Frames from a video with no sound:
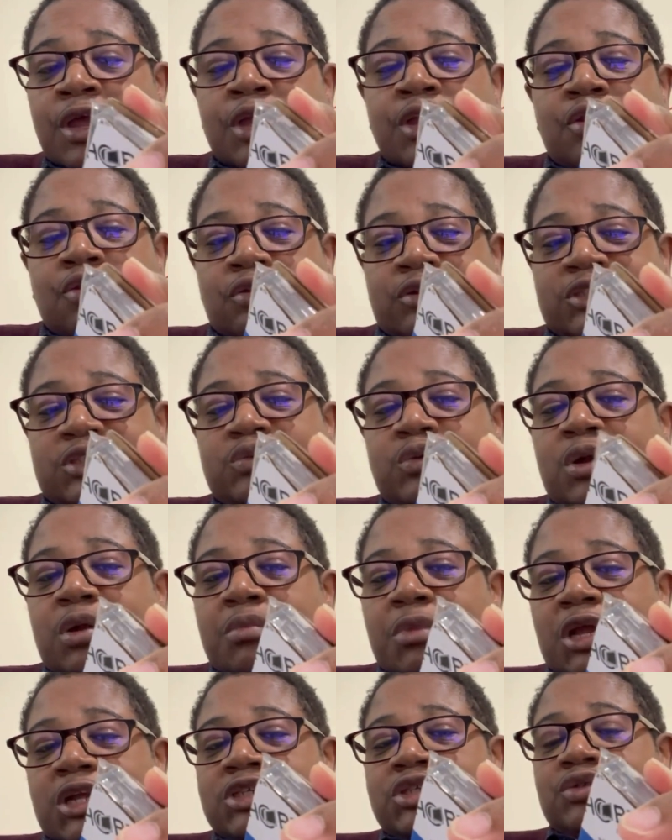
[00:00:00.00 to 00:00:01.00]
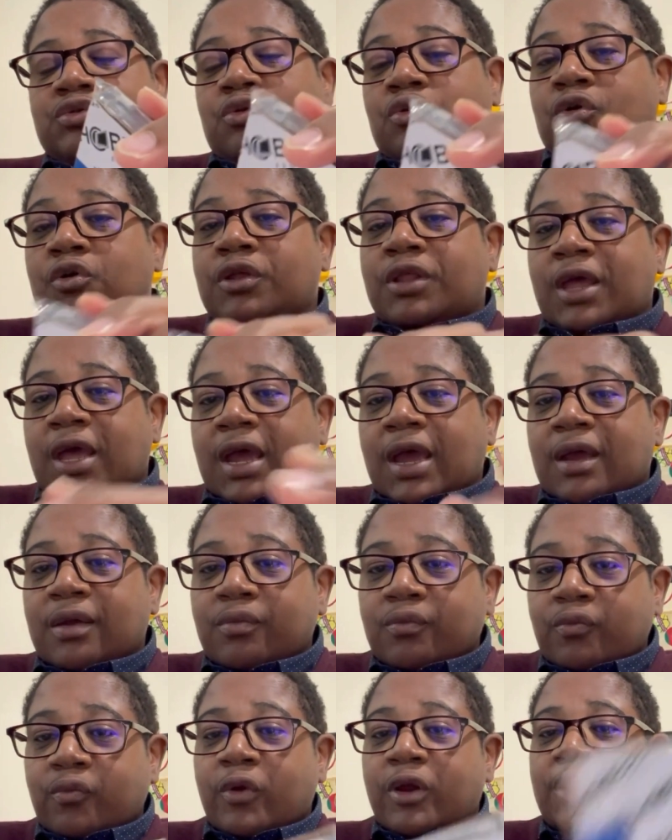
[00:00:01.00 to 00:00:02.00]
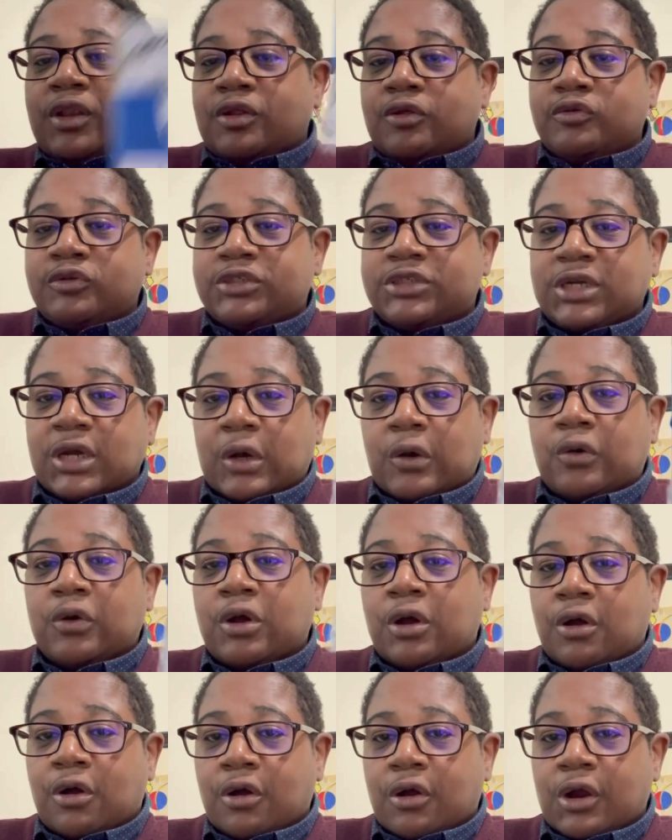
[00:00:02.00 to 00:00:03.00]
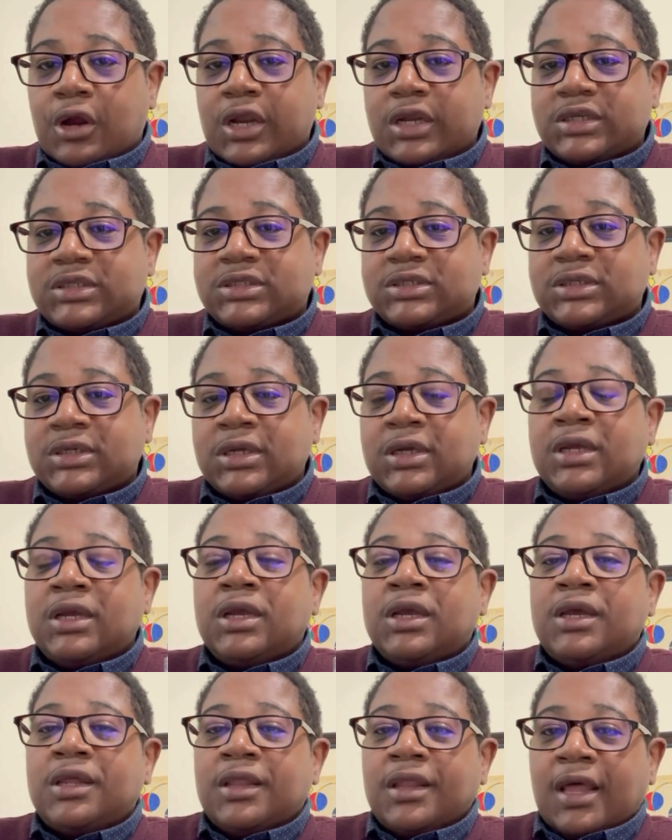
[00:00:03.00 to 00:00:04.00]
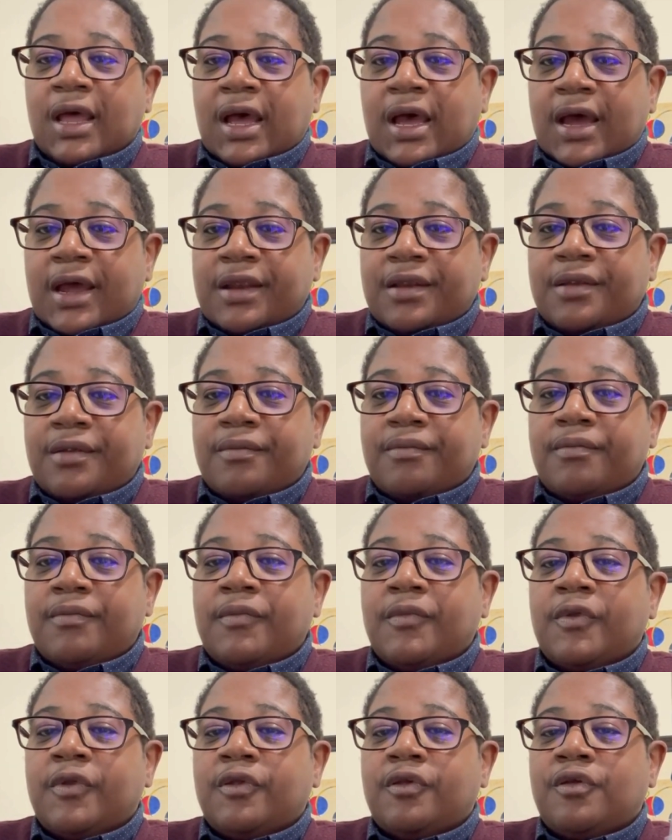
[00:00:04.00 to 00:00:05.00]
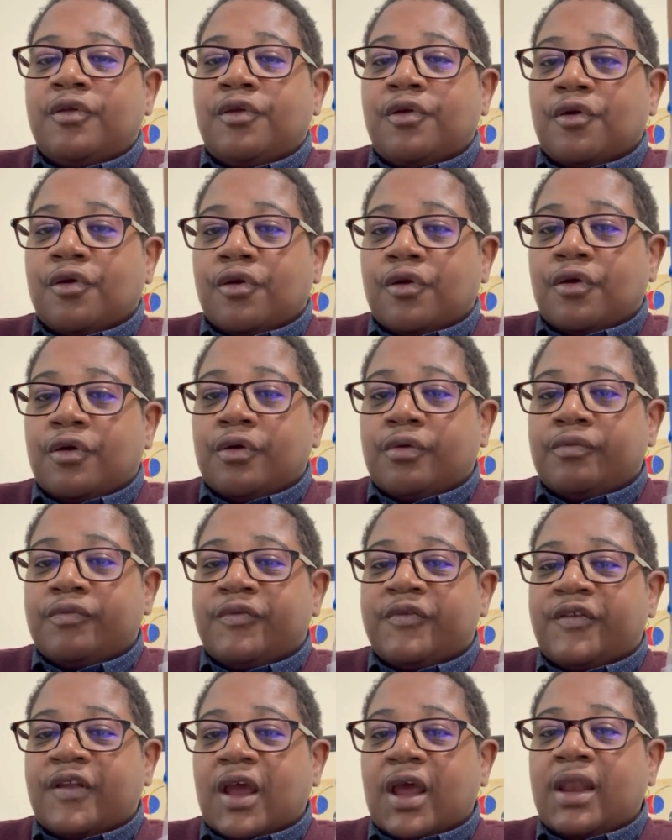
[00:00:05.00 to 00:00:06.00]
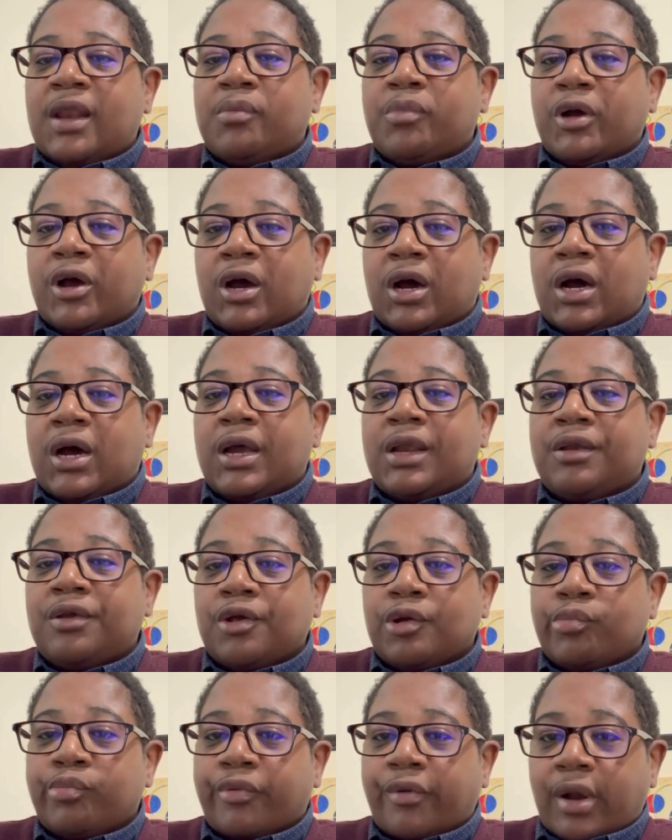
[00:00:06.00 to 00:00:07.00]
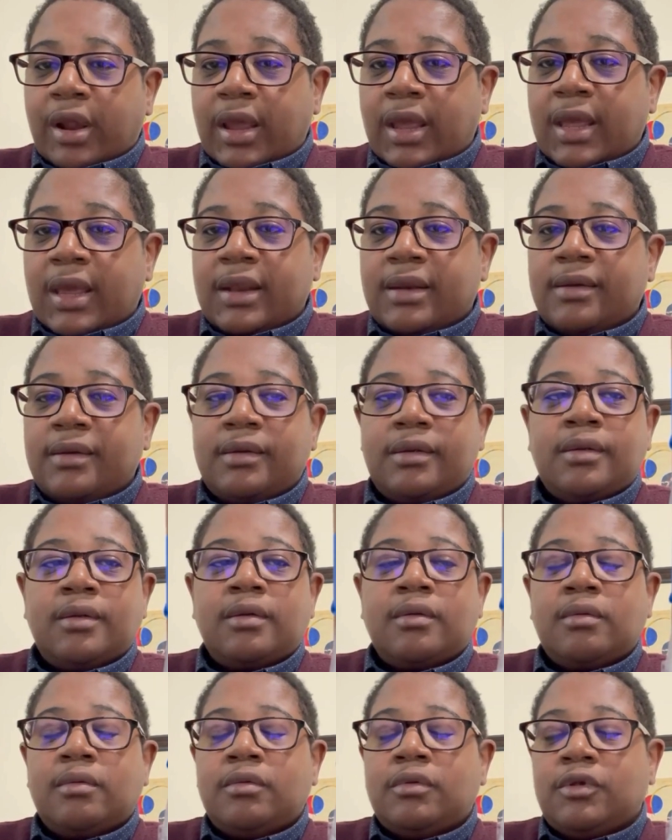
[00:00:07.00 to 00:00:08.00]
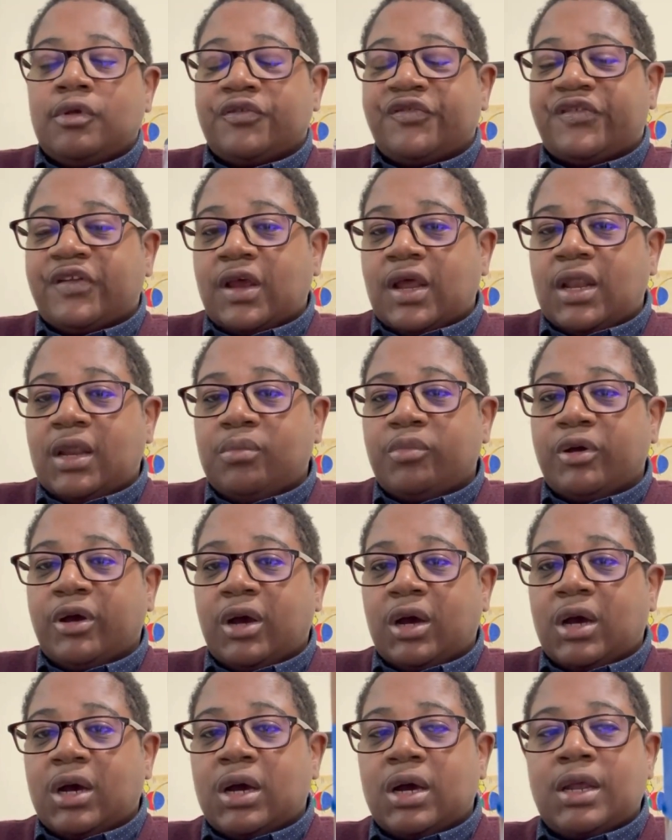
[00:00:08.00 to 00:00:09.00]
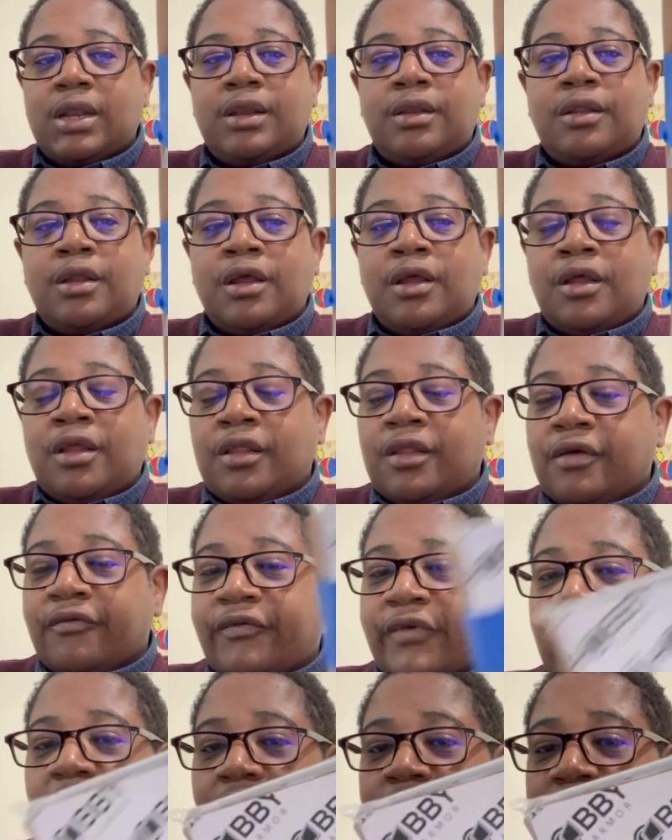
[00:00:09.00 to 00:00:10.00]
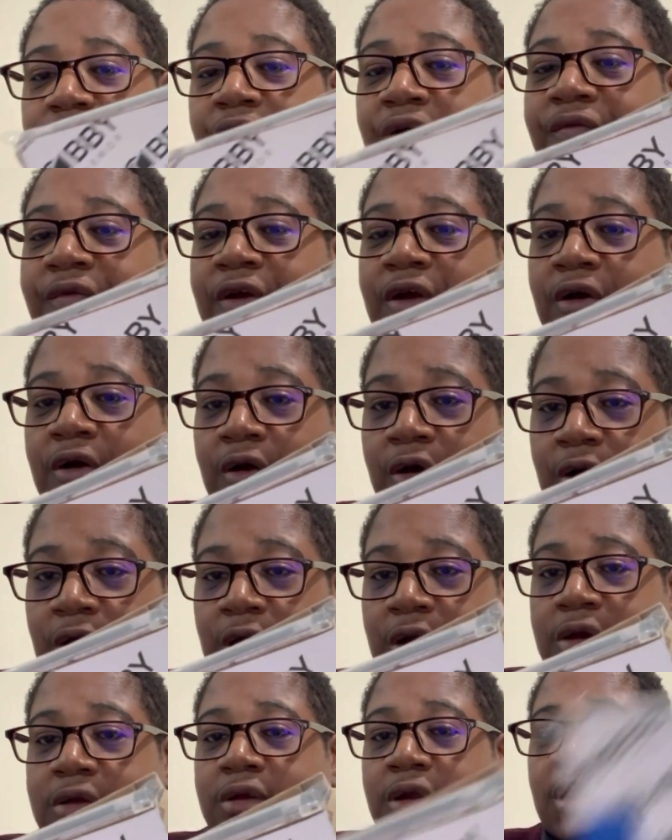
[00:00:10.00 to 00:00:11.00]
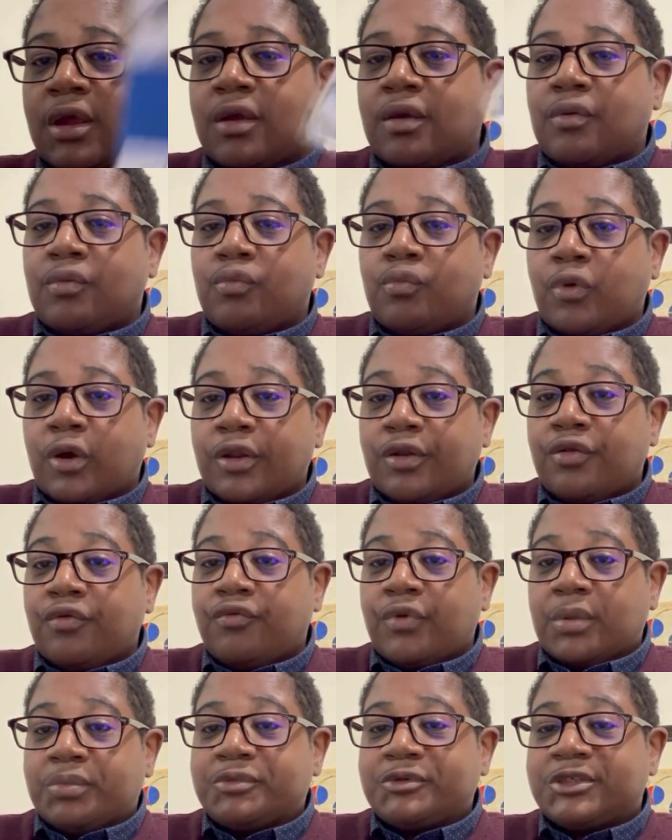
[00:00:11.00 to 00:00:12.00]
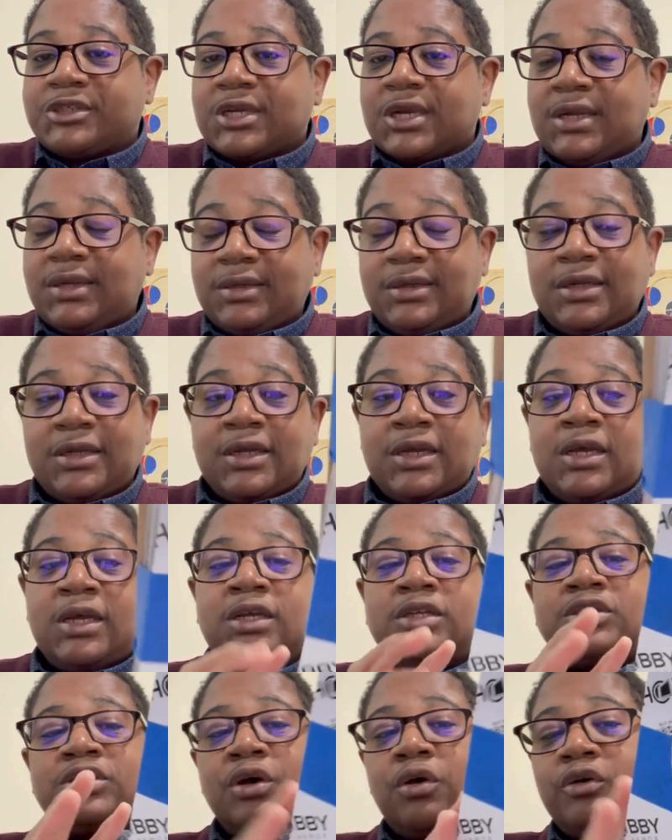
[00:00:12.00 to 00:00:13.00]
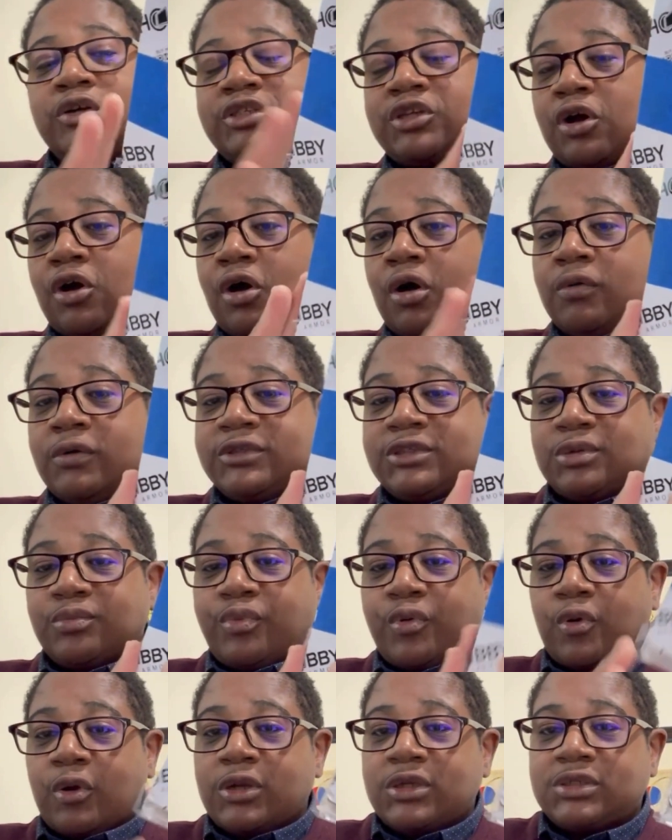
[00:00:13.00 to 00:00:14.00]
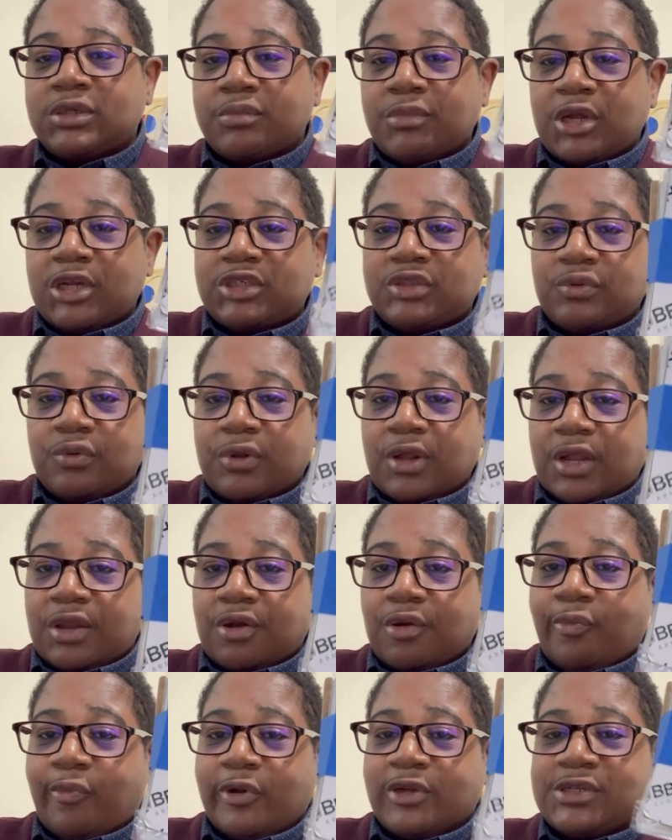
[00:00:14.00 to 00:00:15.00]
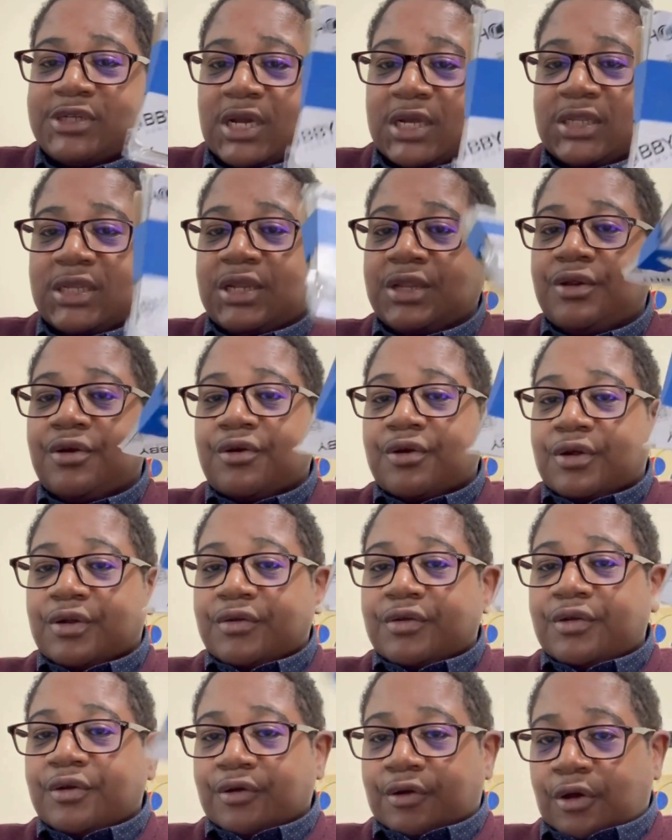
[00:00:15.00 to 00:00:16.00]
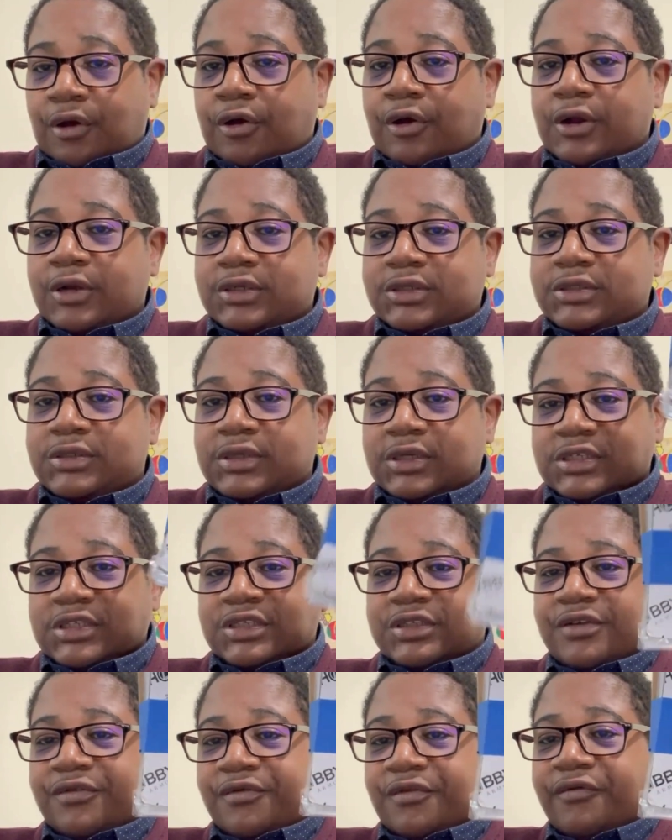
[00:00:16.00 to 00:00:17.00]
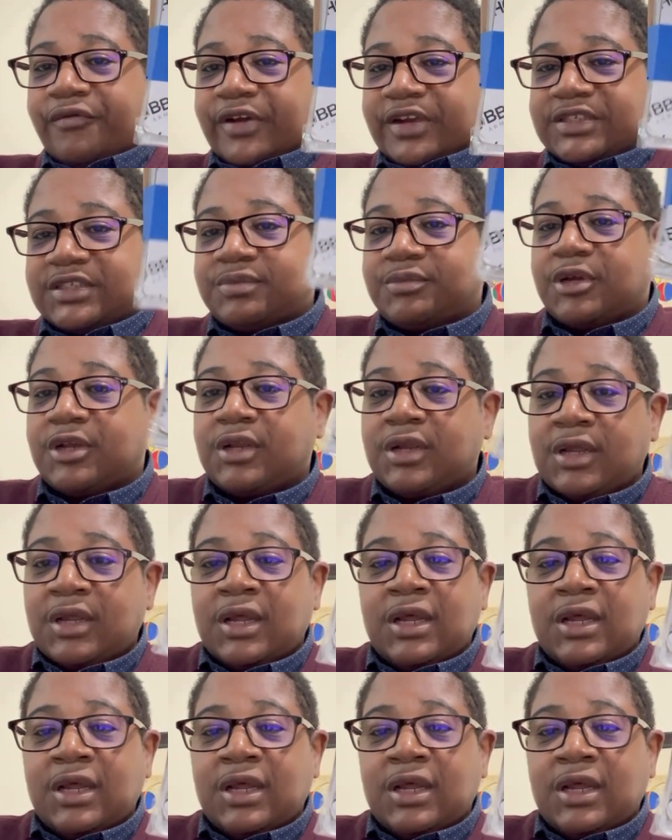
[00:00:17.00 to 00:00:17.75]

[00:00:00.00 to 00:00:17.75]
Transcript: You just want to make sure that when you sell cards, that you're standing behind your brand, you're standing behind the value of the card and what you represent. So it's always important to make sure that you're protecting your cards. This is an investment.